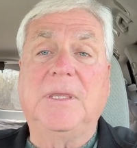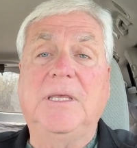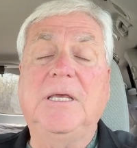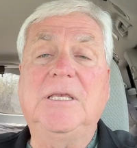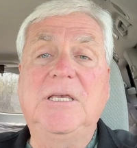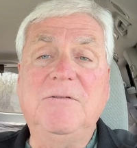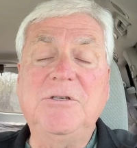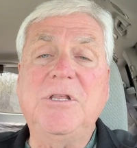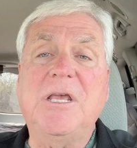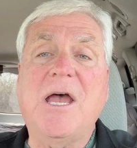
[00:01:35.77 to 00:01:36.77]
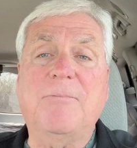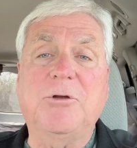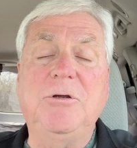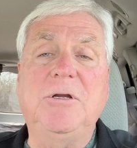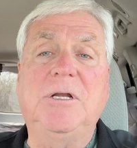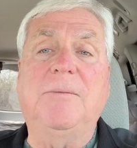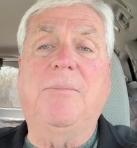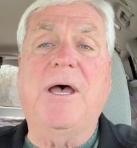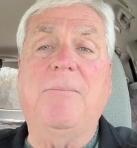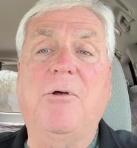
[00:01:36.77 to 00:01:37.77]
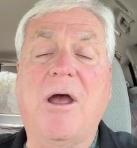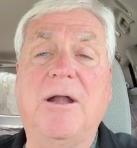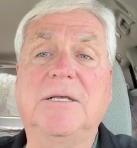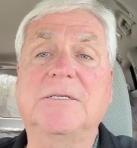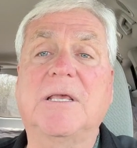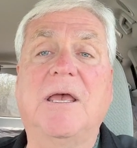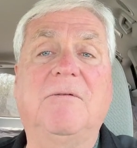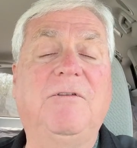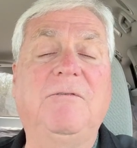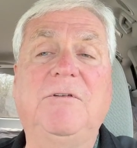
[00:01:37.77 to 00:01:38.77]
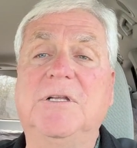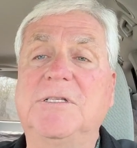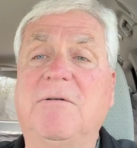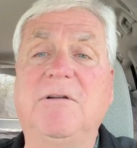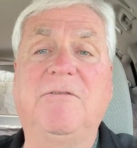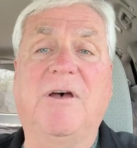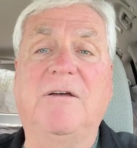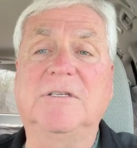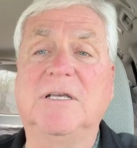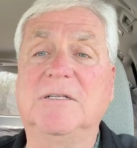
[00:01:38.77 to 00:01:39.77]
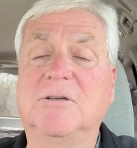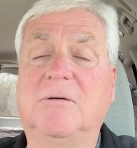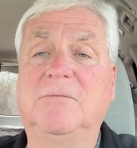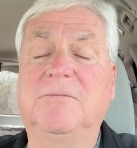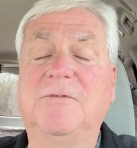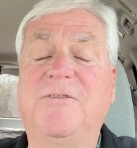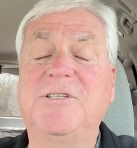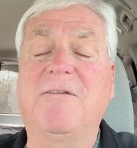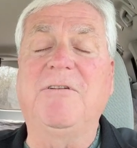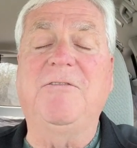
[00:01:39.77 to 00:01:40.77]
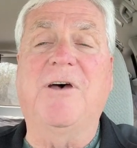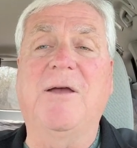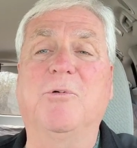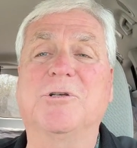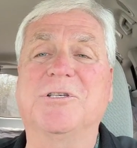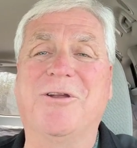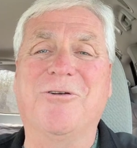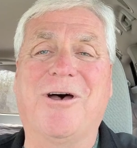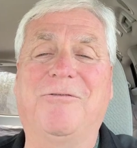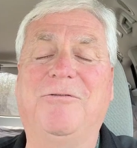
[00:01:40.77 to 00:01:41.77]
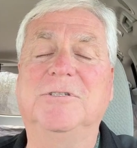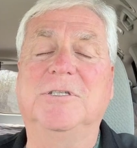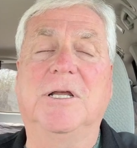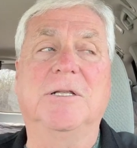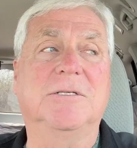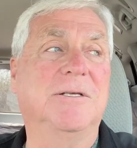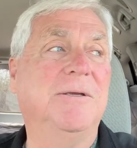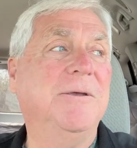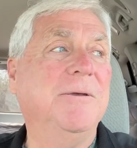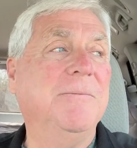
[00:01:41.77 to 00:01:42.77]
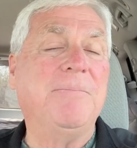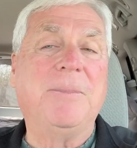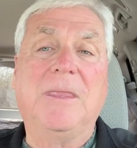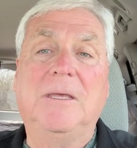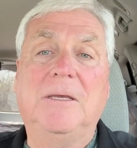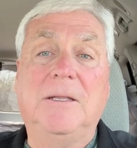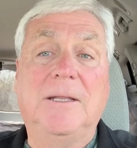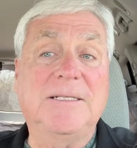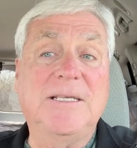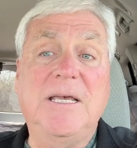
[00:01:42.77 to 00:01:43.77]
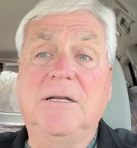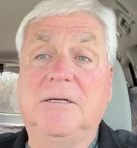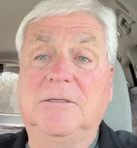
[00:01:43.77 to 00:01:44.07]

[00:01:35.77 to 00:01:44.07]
it gives you the opportunity to buy products at 50 to 75 cents, 75% off cents. That's it.